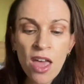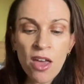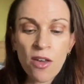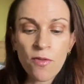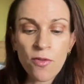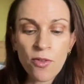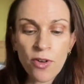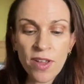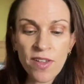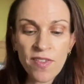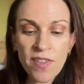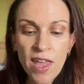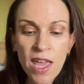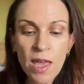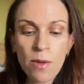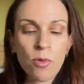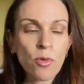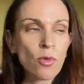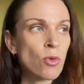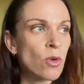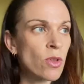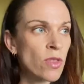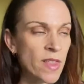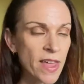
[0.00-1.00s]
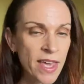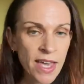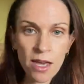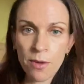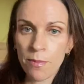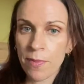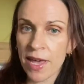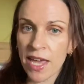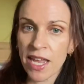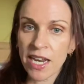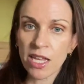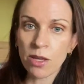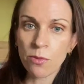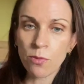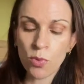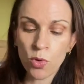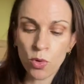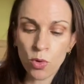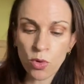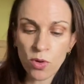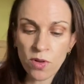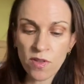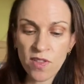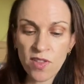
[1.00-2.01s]
For example, they are banning
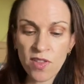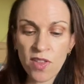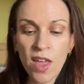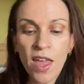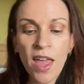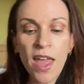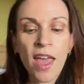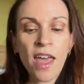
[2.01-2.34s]
books.